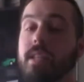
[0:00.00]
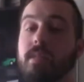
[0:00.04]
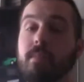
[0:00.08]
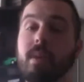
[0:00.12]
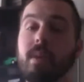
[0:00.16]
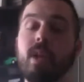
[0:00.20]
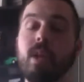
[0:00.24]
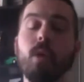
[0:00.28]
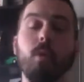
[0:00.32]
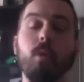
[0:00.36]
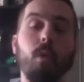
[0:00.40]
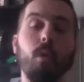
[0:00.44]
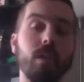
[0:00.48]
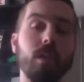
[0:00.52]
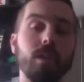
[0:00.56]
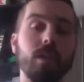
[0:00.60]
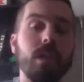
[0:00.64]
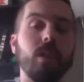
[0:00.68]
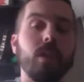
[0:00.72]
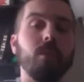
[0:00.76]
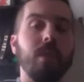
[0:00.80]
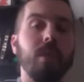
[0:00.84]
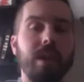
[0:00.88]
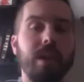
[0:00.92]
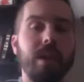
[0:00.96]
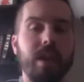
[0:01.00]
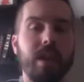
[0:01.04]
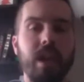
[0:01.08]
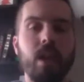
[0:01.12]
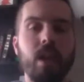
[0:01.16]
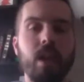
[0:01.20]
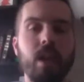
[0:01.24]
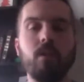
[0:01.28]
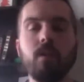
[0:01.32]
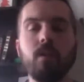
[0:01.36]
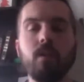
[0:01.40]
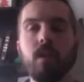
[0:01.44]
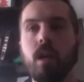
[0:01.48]
being worked on right
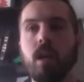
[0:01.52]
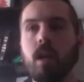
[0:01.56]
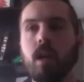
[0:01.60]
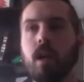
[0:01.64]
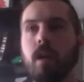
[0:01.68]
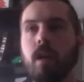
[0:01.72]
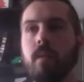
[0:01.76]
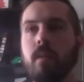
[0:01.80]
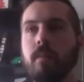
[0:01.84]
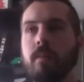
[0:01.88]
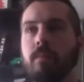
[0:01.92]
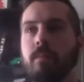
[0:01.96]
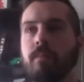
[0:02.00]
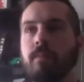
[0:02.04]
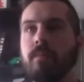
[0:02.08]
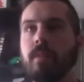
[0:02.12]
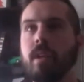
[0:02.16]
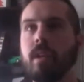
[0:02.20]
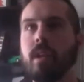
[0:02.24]
now. I